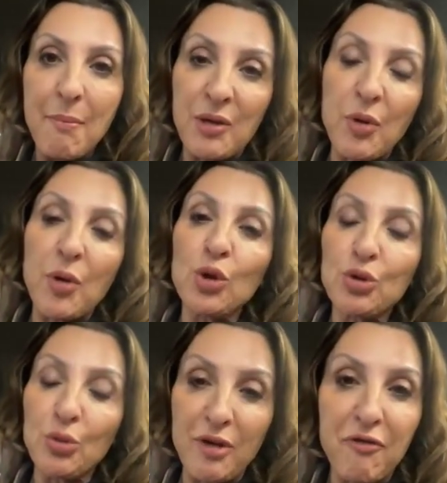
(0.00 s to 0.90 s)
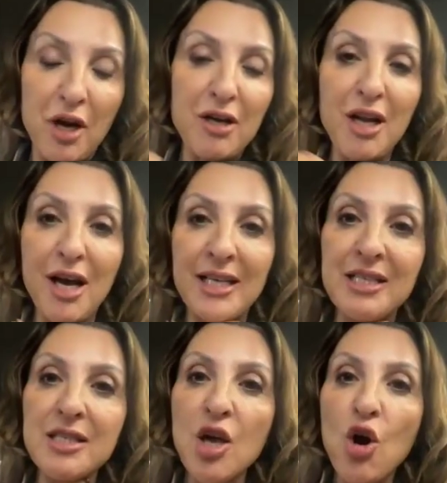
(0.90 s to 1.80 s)
But we're also in the front
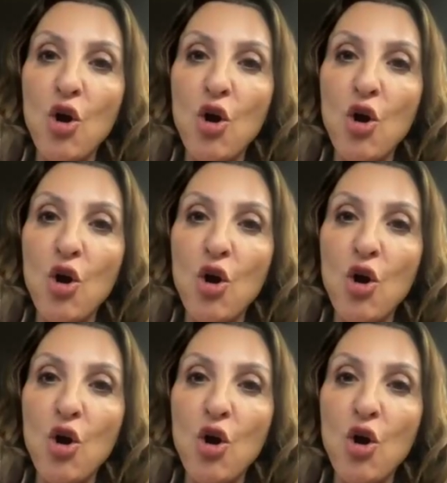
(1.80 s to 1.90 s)
lines